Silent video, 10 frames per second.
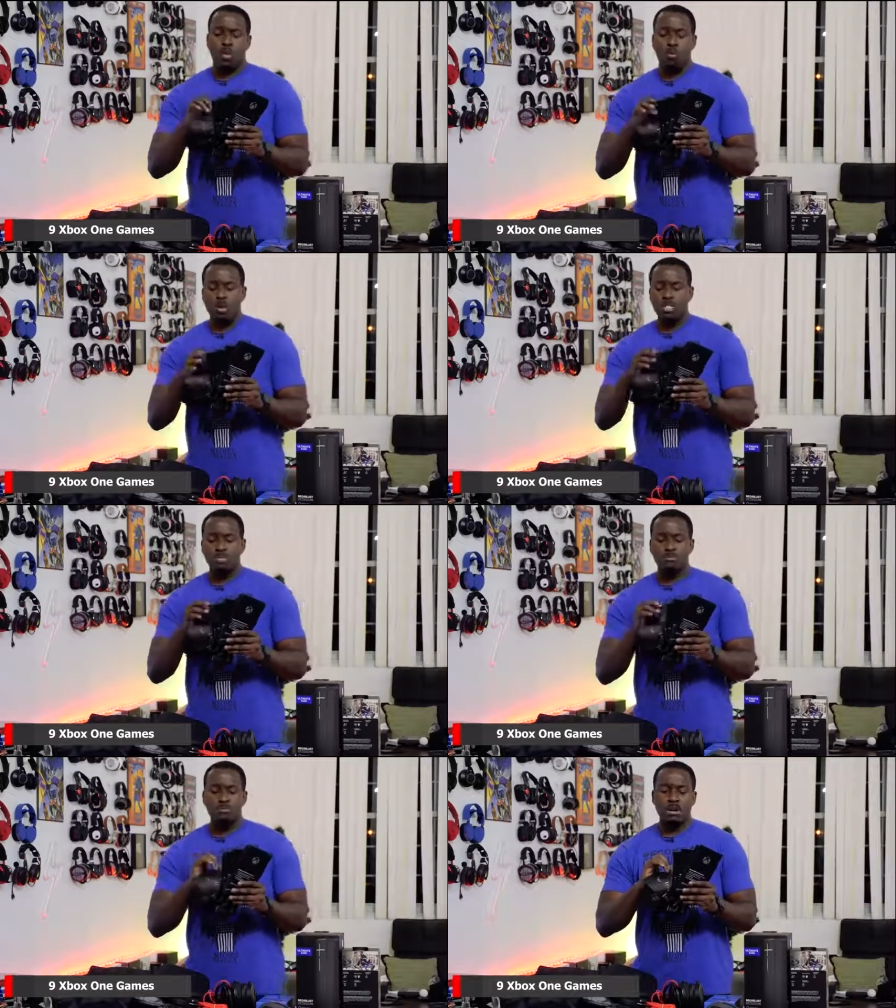
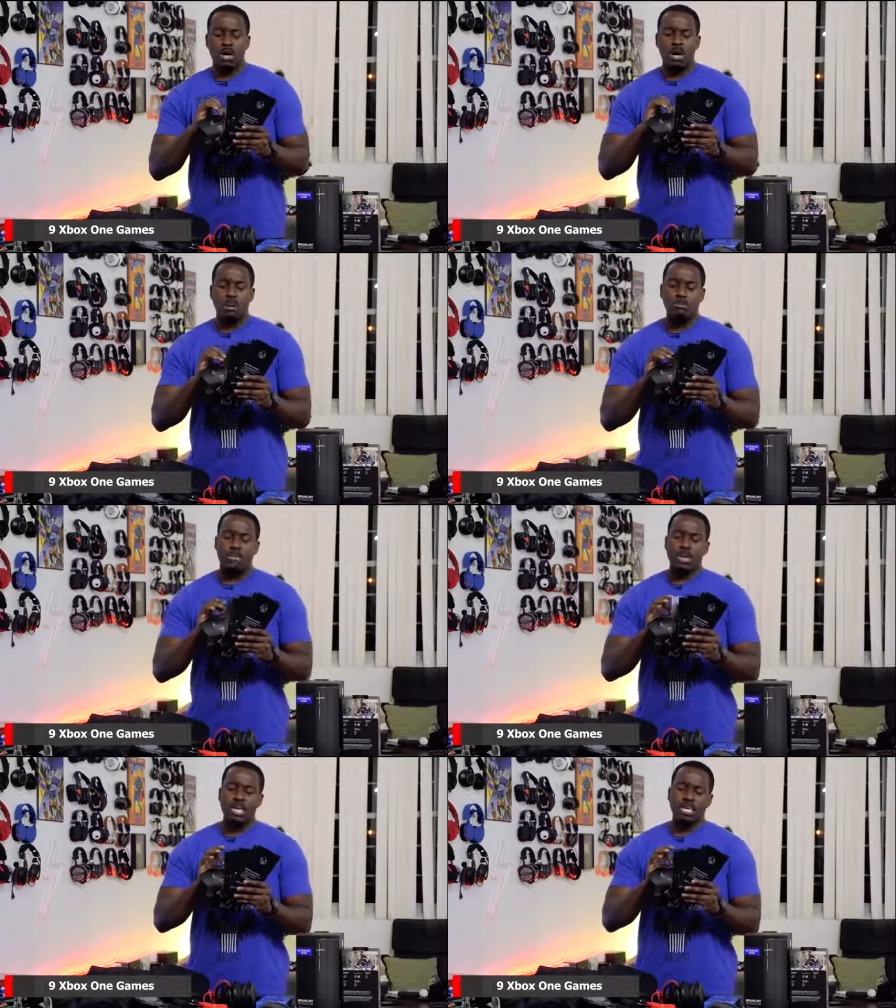Quantum uh,
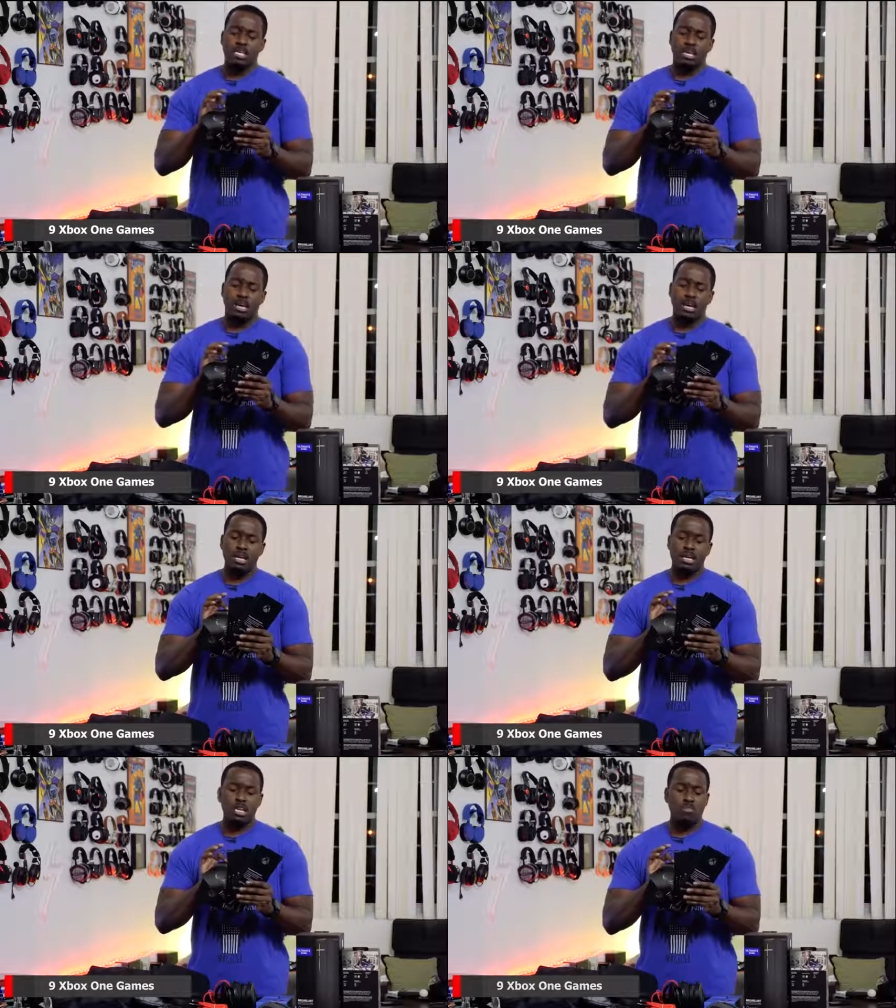Break,
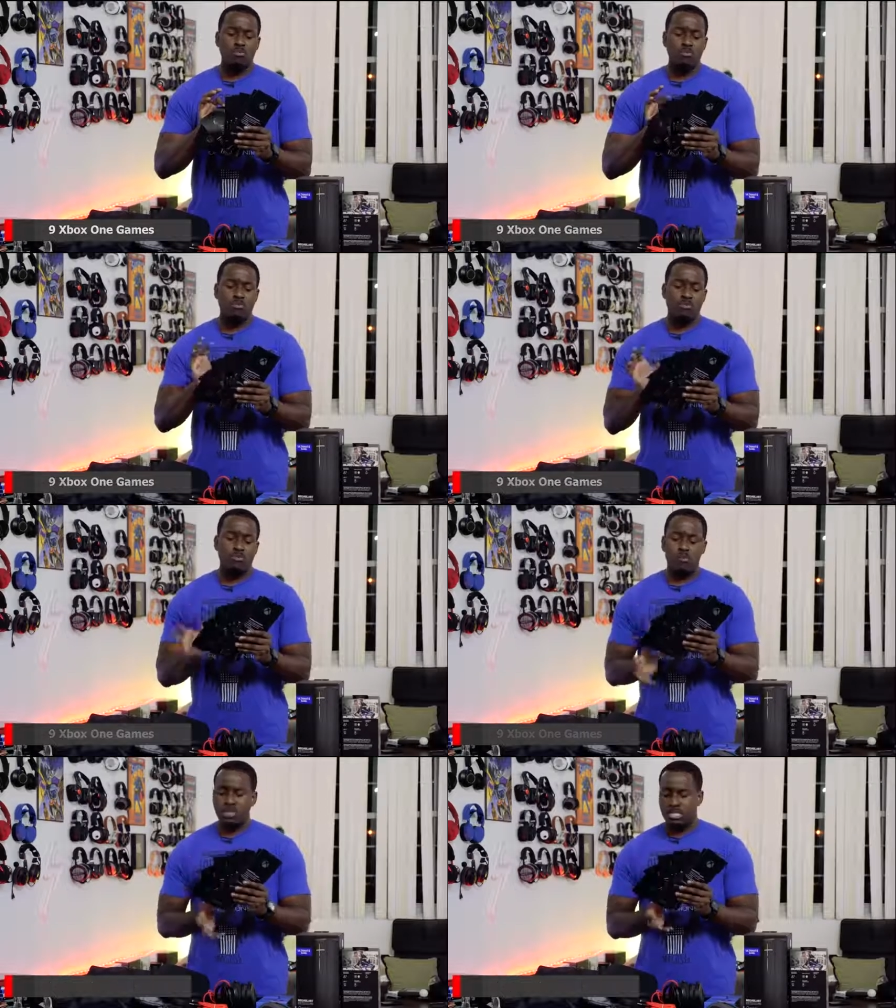uh, Gears of War
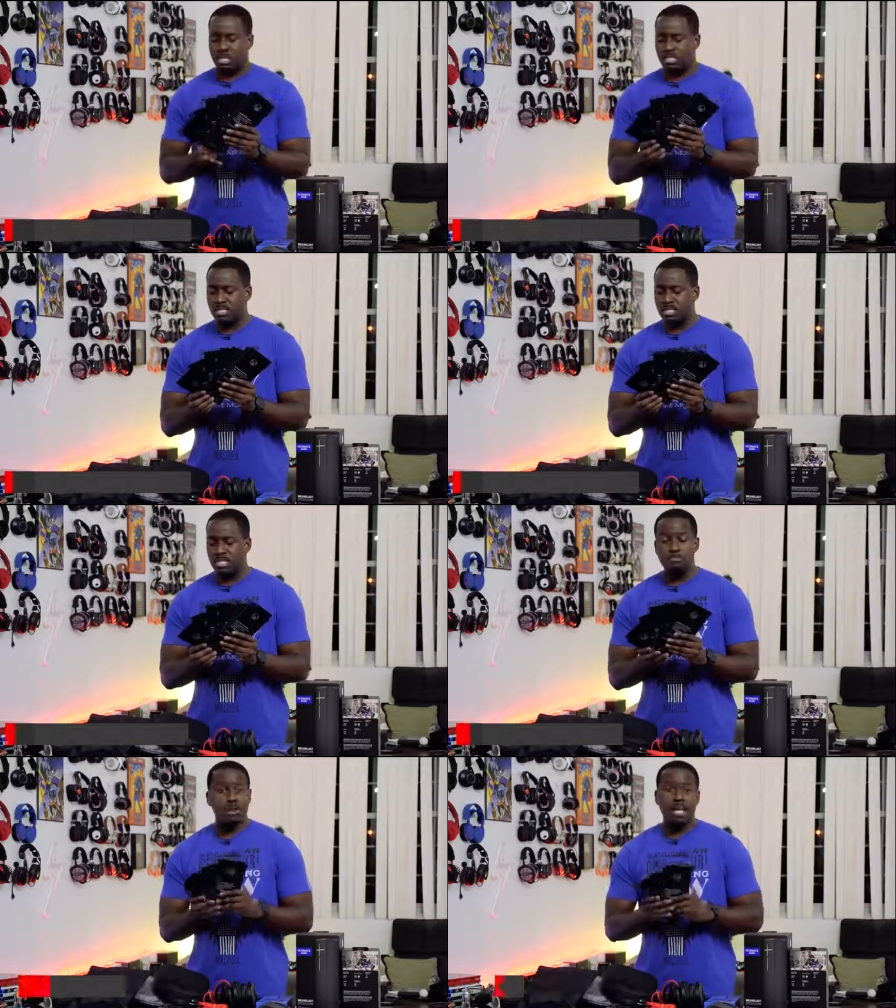4,
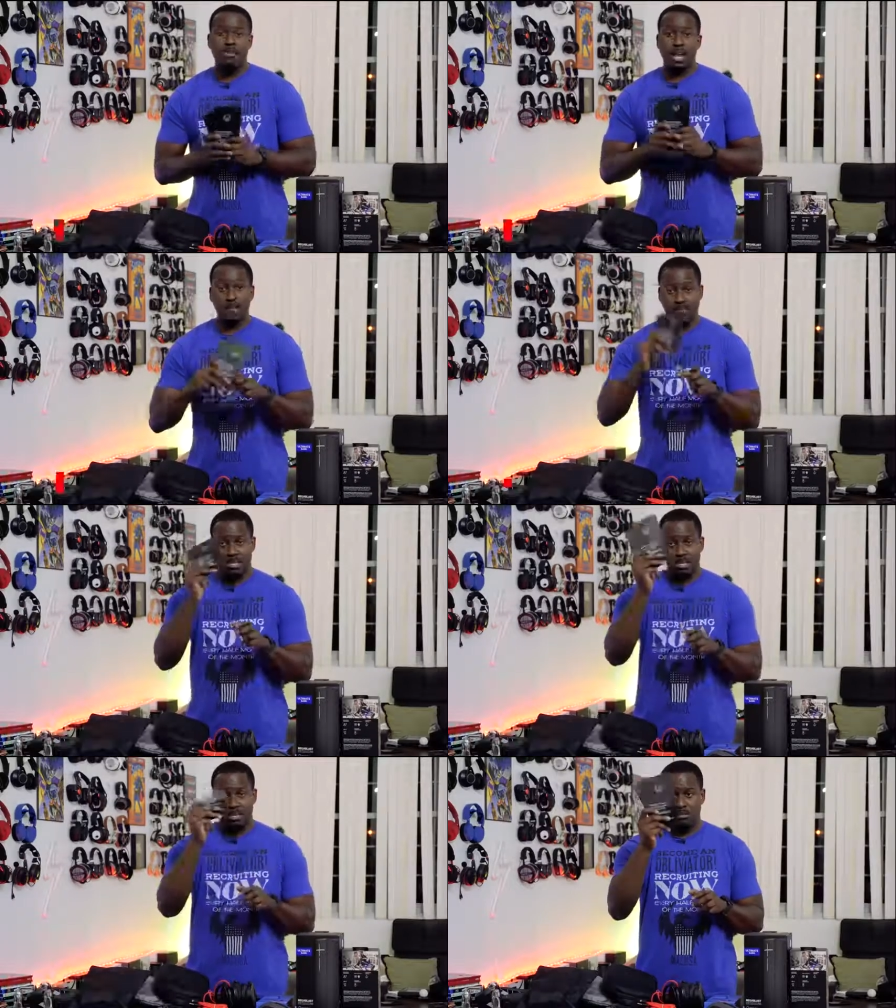Disney, Minecraft,
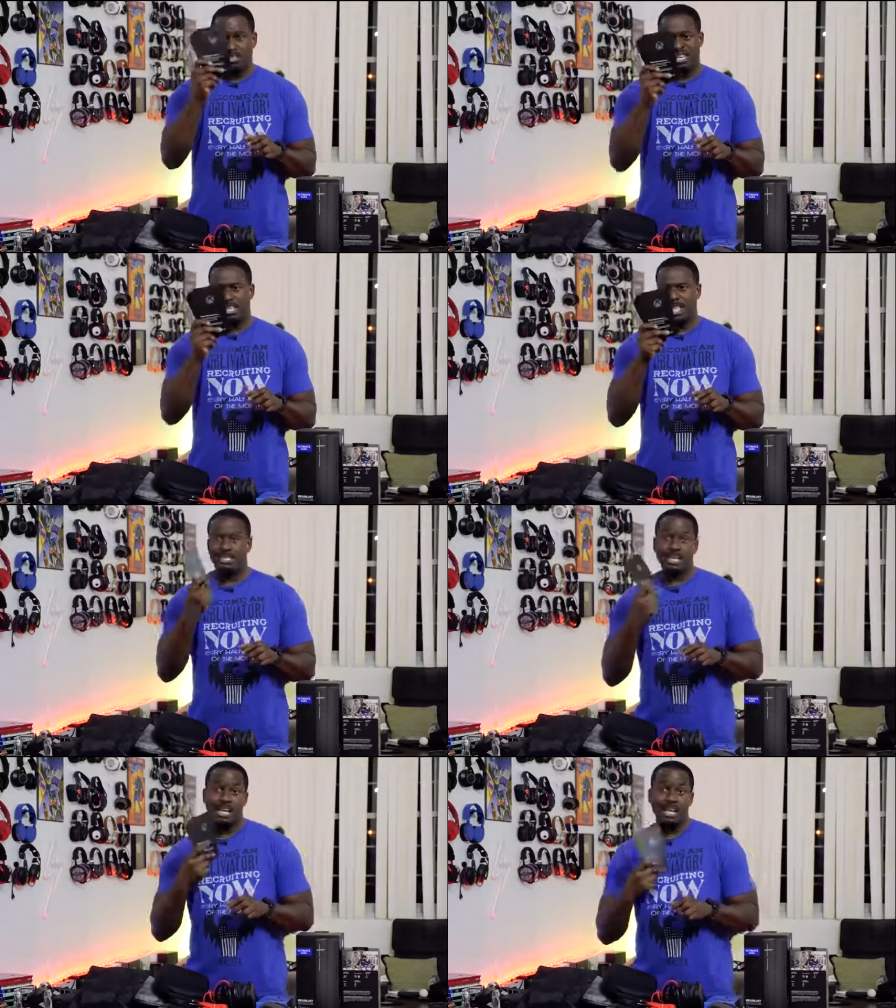uh,
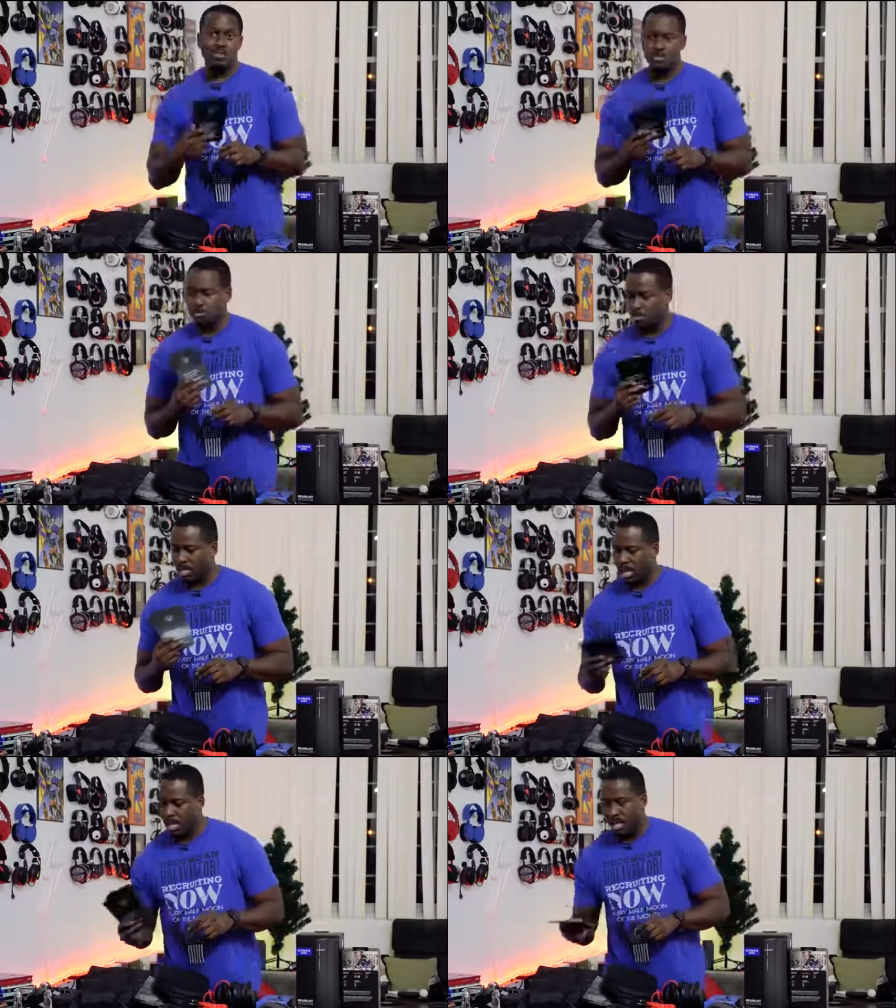like 10 actually, more
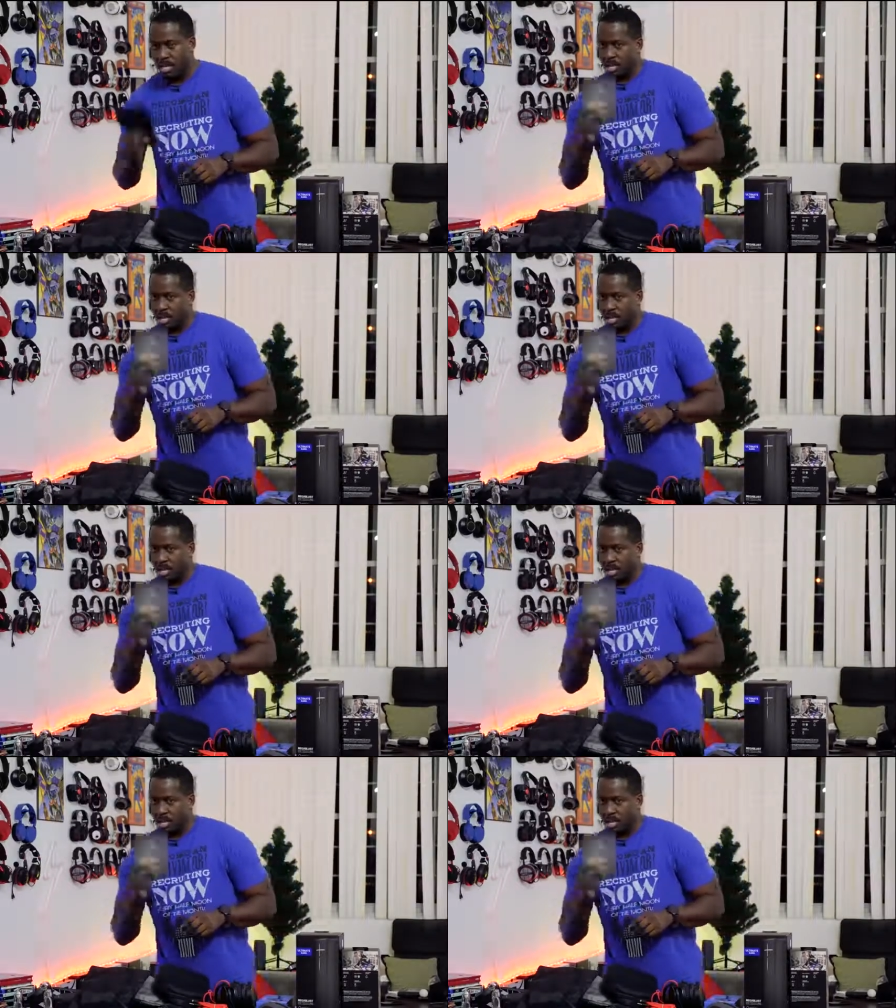than that.